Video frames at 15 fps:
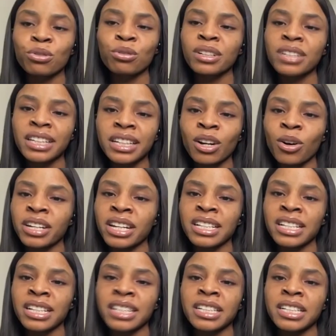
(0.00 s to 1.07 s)
truly,
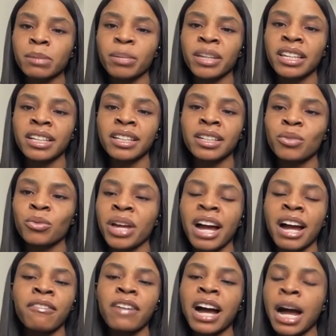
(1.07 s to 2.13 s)
honestly speaking, we
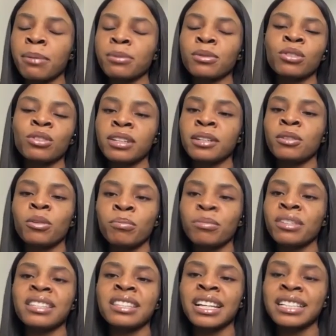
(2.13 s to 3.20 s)
have absolutely no
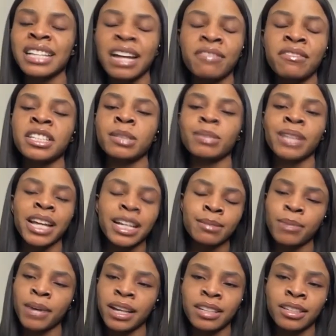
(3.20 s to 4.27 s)
business having mm.
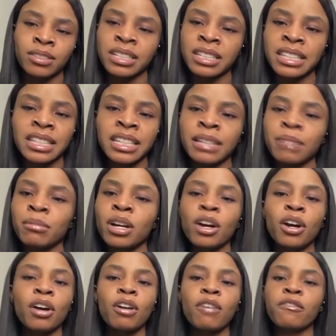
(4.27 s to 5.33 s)
players back into the team.
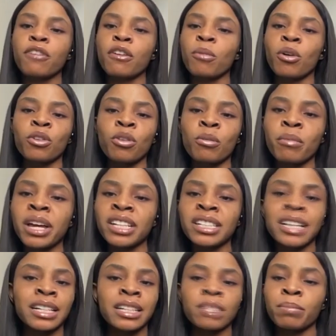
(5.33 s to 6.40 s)
From
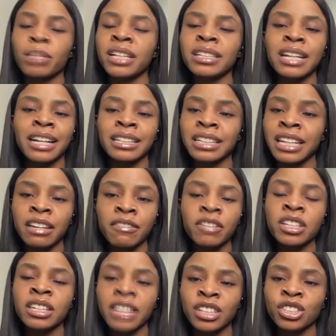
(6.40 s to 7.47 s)
Onome, she has played and
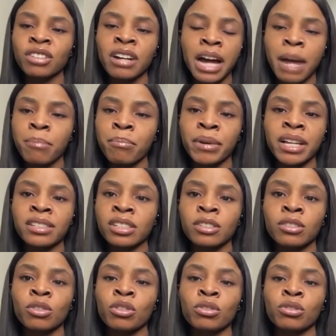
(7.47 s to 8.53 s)
given Nigeria her
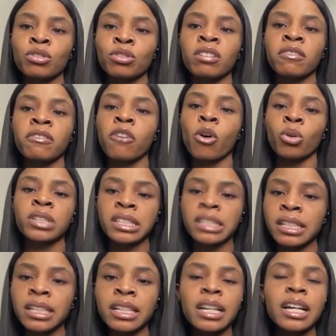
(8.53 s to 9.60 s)
best. She's going to turn
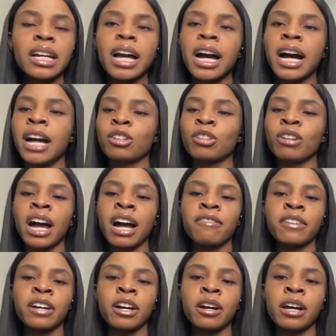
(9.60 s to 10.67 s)
40. Uh, you
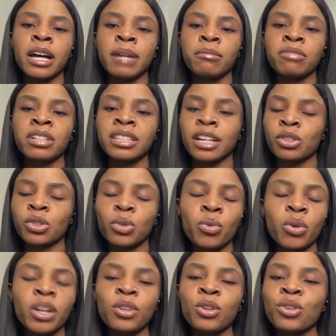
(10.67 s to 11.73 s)
have uh, uh, Rita
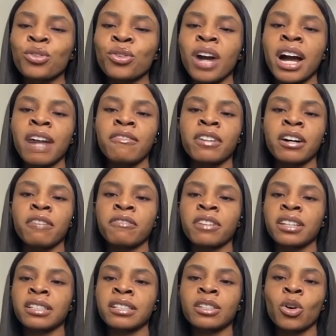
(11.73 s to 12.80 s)
Chikwelu, you have uh,
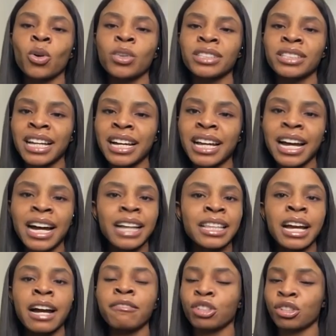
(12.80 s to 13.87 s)
Francisca
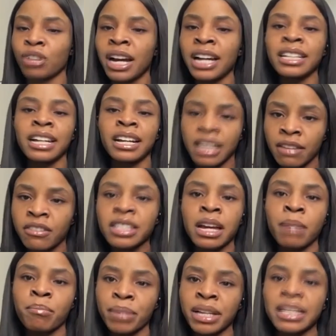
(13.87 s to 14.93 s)
Ordega. They have tried and
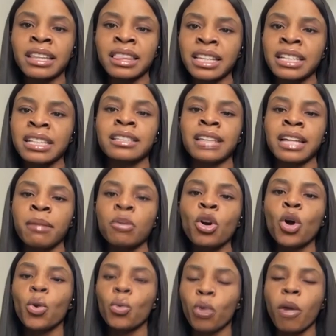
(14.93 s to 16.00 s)
given their best. I think it's
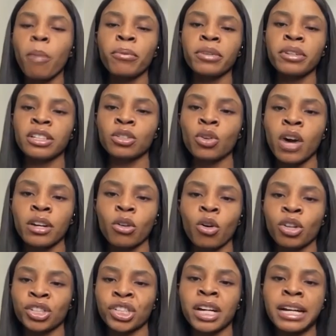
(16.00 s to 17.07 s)
time we open the door
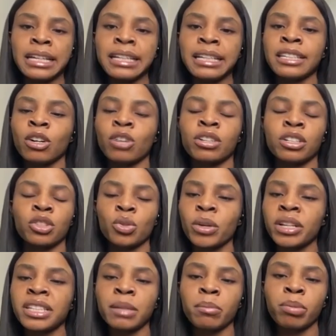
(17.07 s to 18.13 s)
and usher in the hmm. under
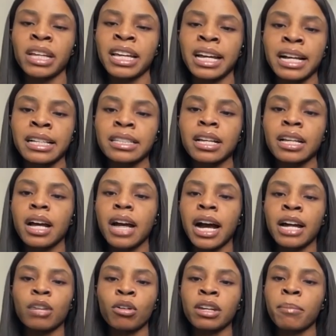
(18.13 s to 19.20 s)
20 players
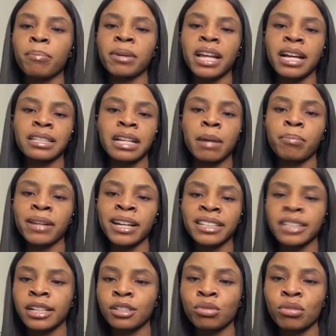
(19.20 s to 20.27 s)
and other players that are
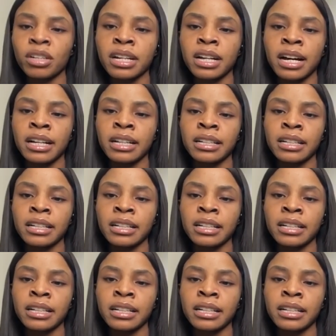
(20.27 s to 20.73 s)
applying their trade